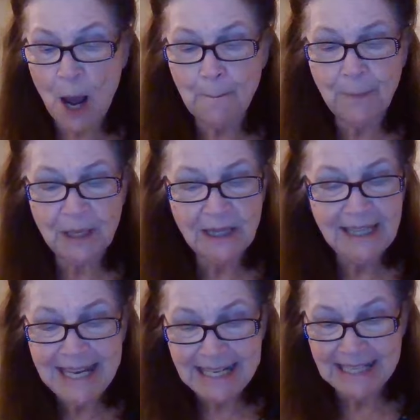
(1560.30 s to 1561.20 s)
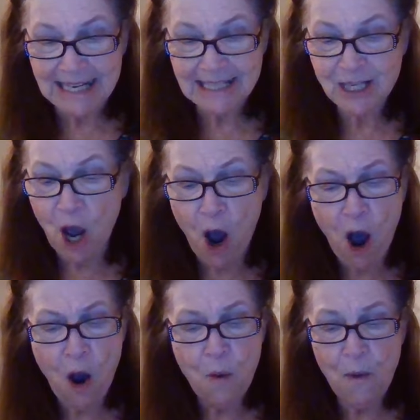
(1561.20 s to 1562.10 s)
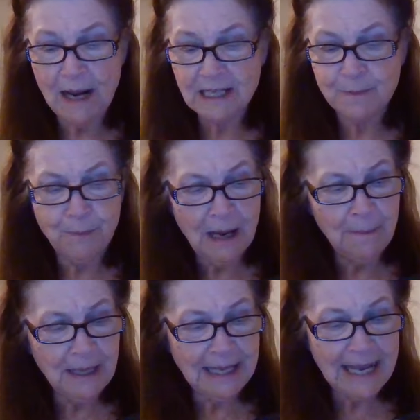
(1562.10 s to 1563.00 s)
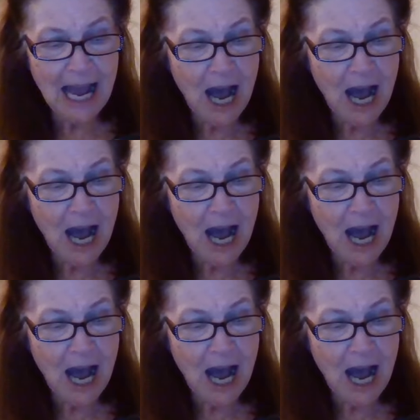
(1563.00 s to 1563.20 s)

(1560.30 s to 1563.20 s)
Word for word: completeness, always bubbling